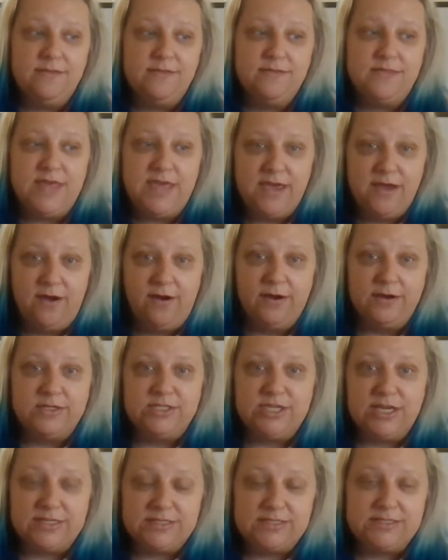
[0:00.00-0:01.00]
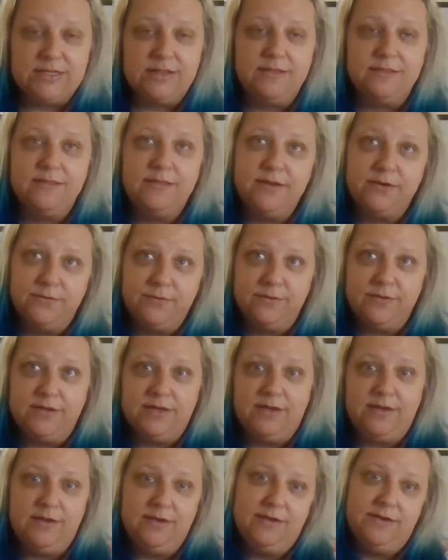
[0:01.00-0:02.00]
they are just
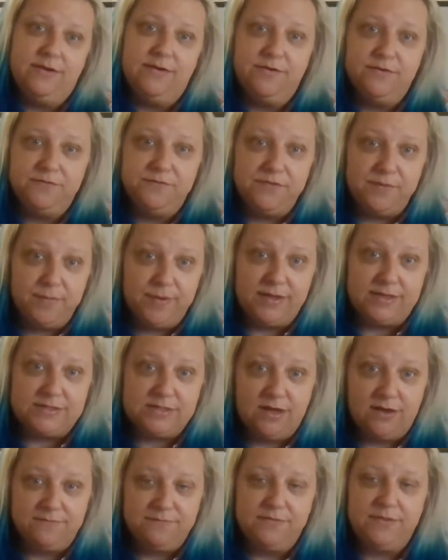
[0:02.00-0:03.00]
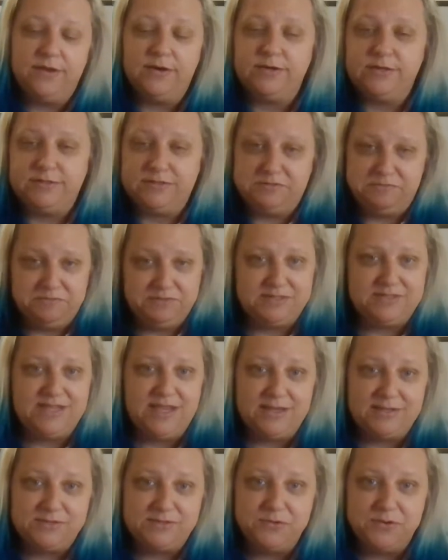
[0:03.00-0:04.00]
literally flipping us off. They're
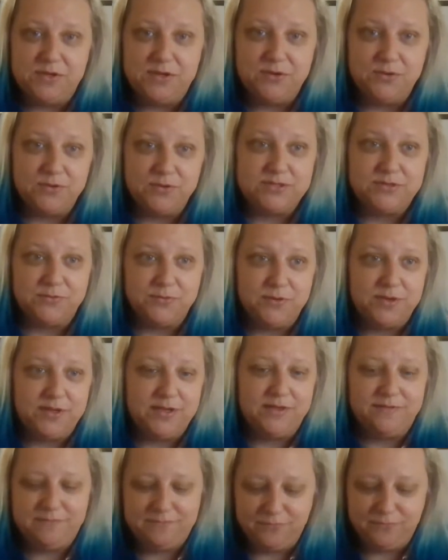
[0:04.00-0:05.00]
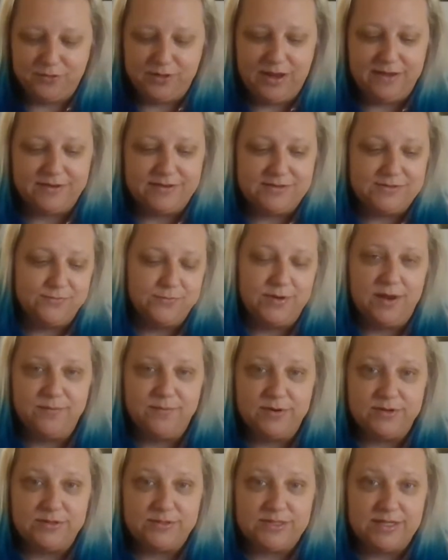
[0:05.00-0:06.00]
saying, screw you, we're not
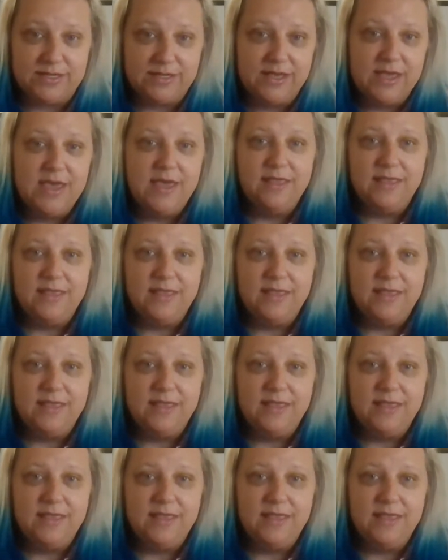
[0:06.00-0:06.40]
producing.